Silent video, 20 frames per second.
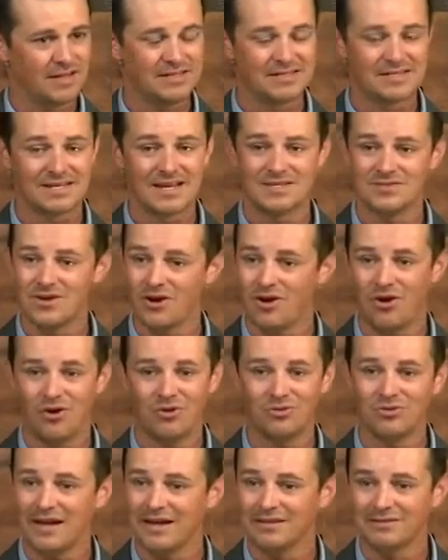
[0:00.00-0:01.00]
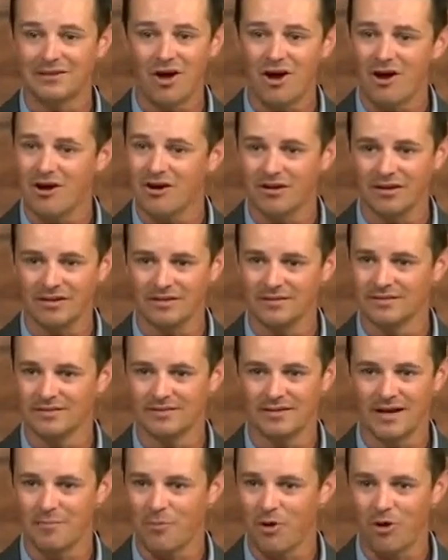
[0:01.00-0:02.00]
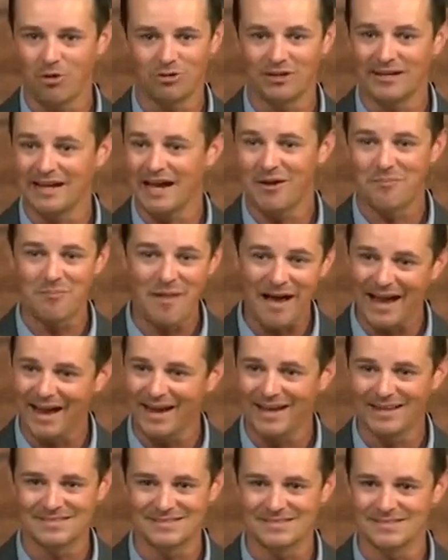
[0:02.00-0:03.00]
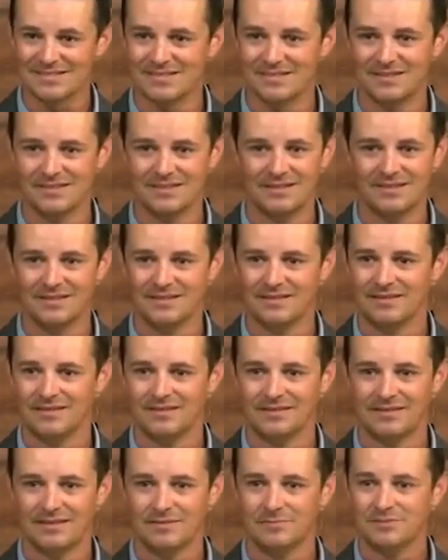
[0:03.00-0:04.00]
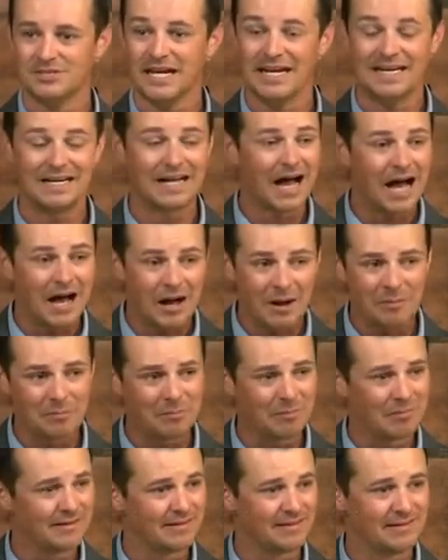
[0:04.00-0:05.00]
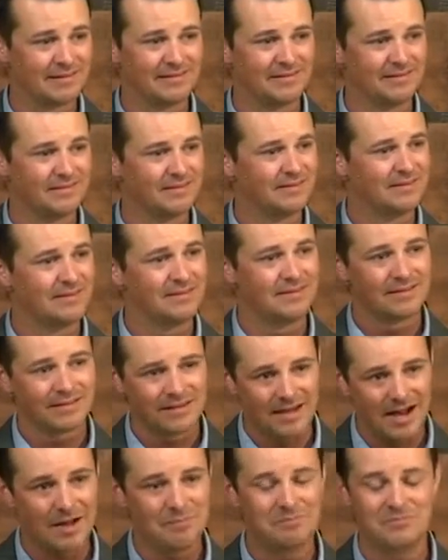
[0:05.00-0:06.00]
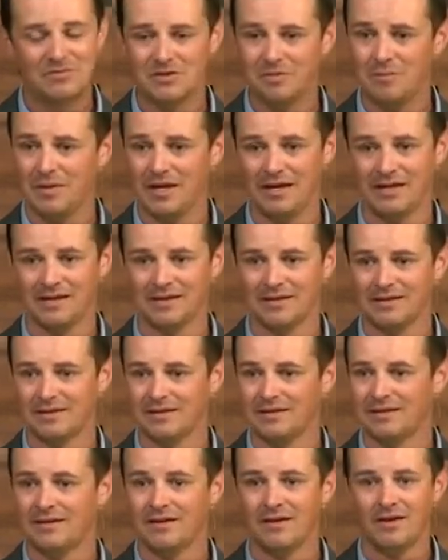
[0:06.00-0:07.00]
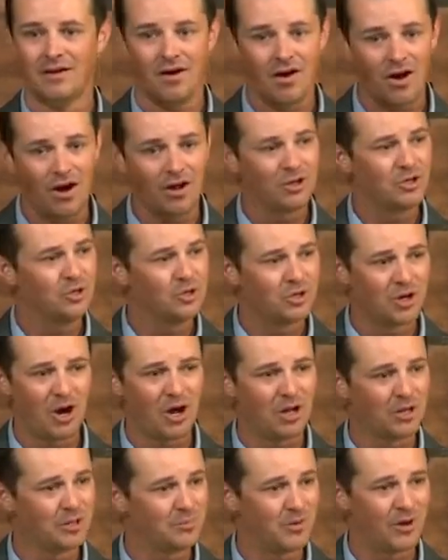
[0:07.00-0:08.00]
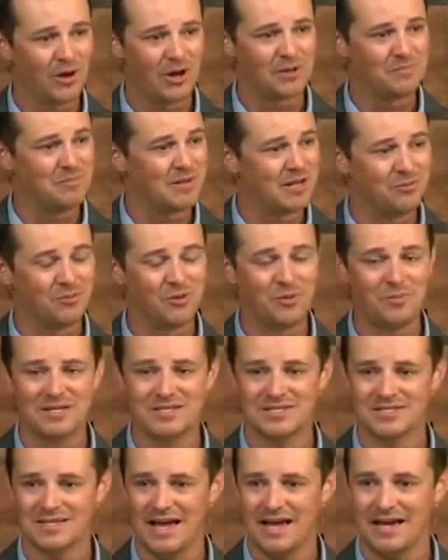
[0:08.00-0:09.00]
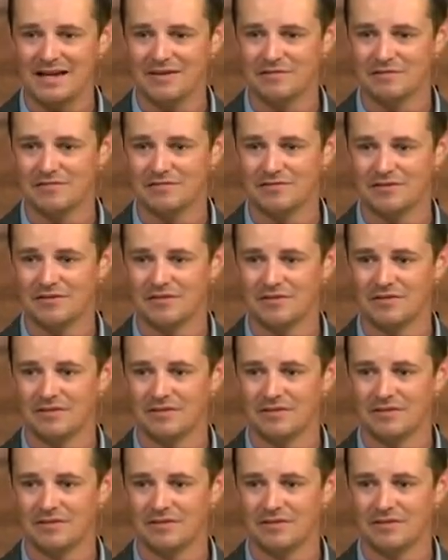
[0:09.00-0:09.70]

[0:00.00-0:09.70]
He says all day long, I'm holding out my hands, saying, Come, come to me. All who call upon me will be saved.